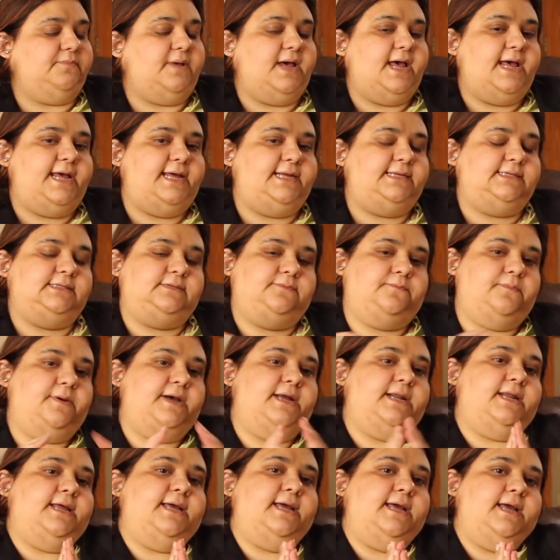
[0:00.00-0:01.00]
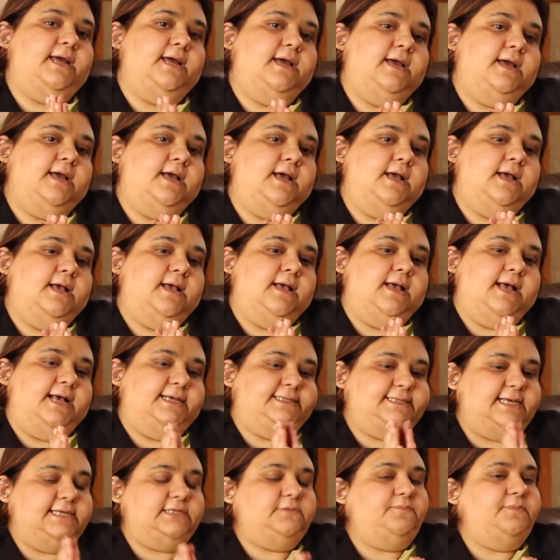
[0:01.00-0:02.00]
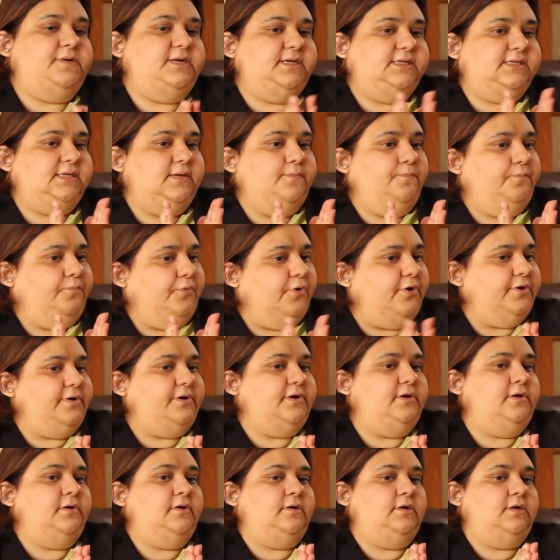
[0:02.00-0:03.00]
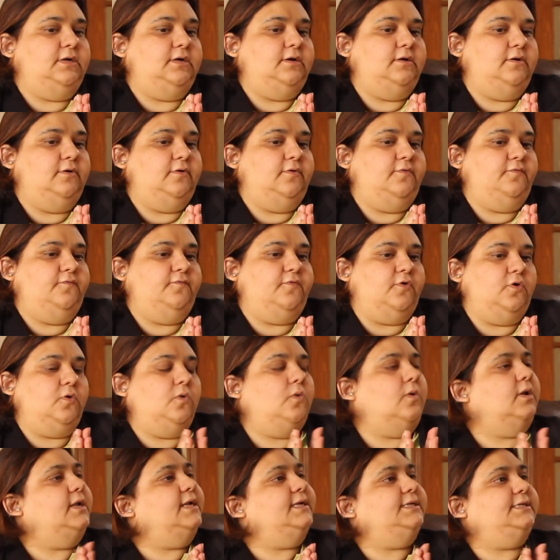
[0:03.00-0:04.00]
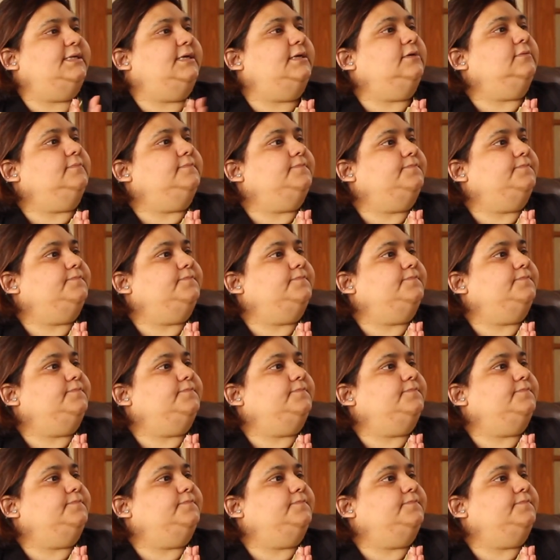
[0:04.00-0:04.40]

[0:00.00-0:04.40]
minds, but assessment is important for quality.